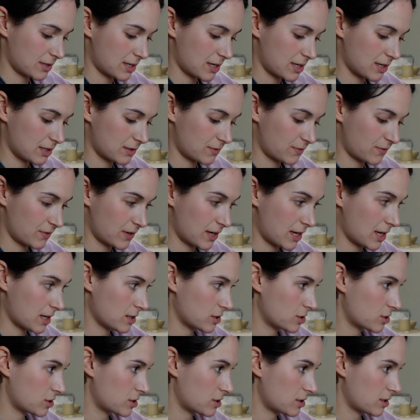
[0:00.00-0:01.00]
and it's
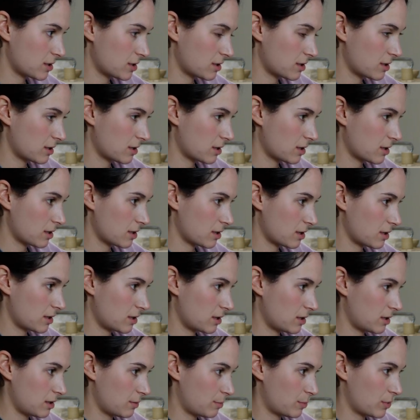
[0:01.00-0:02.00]
finished,
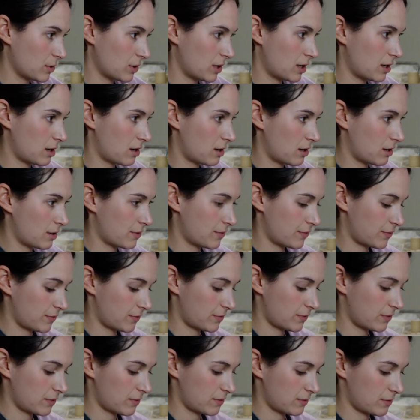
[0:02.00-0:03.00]
you pull it off
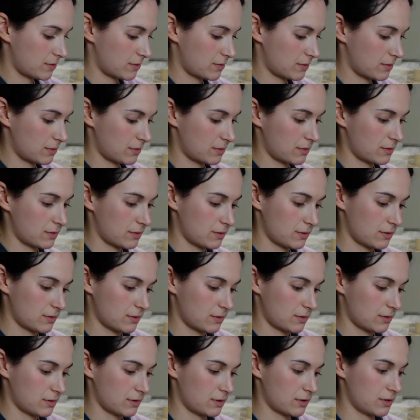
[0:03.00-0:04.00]

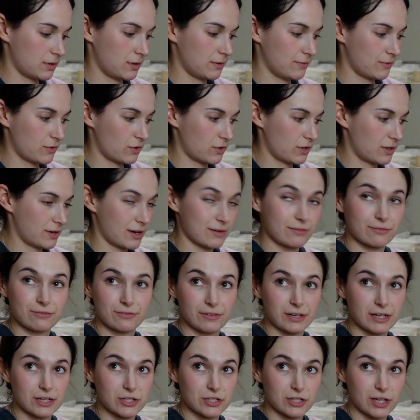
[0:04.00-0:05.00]
and you've got your
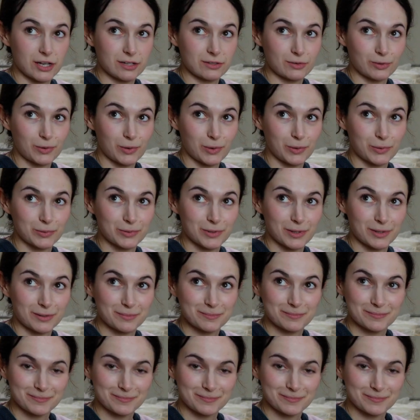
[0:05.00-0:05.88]
finished candle holder.